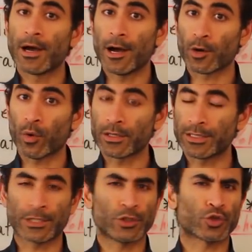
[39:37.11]
uh,
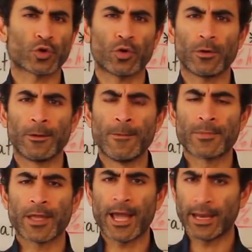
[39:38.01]
quality
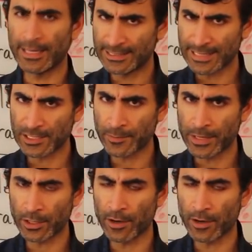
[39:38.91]
control and assessment